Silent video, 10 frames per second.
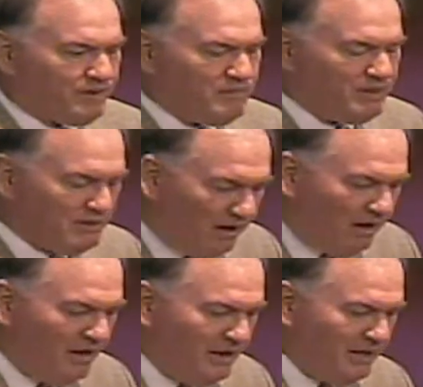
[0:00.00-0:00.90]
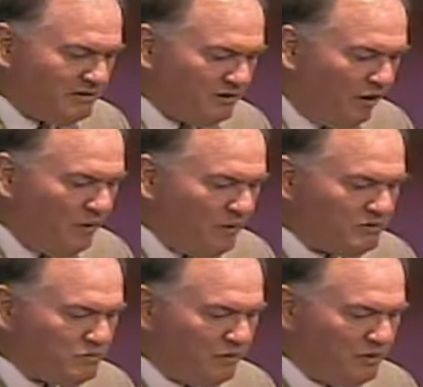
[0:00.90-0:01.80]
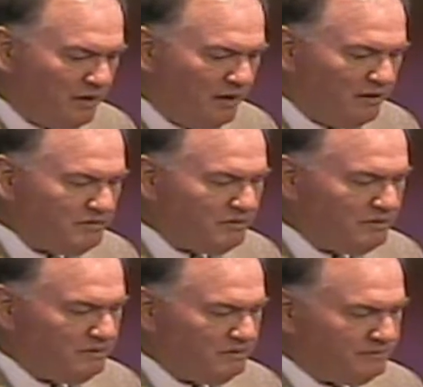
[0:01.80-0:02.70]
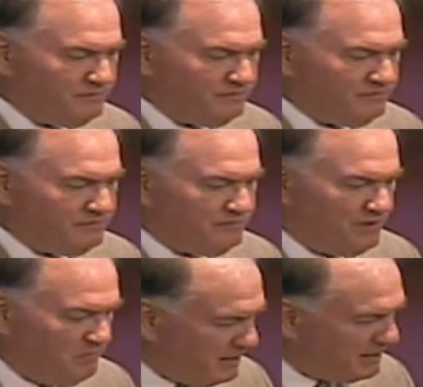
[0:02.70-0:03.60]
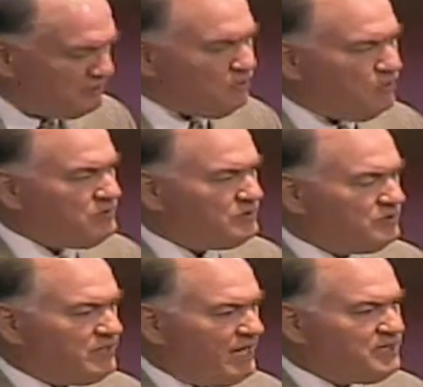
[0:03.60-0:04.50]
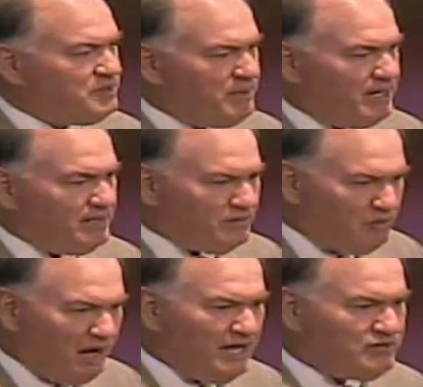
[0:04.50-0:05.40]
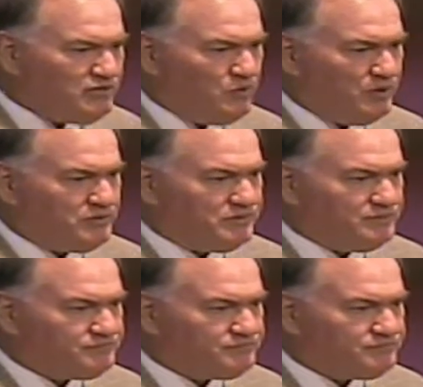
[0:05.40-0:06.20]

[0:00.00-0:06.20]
But God has always wanted us to make choices and to make the right choice.